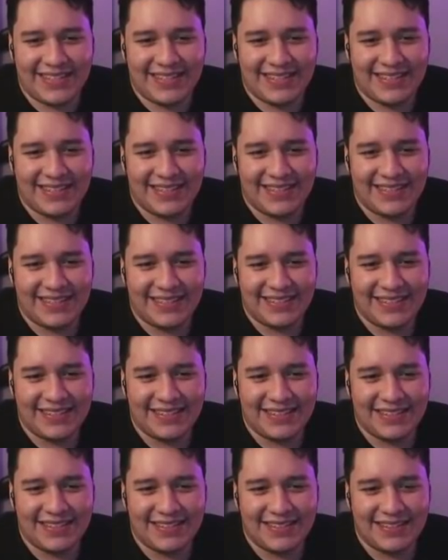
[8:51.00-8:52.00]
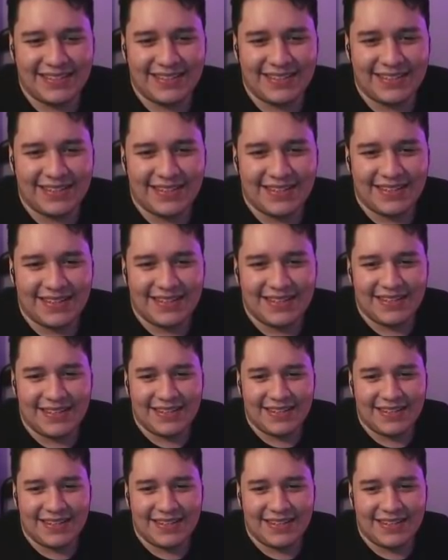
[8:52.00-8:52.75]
(silence)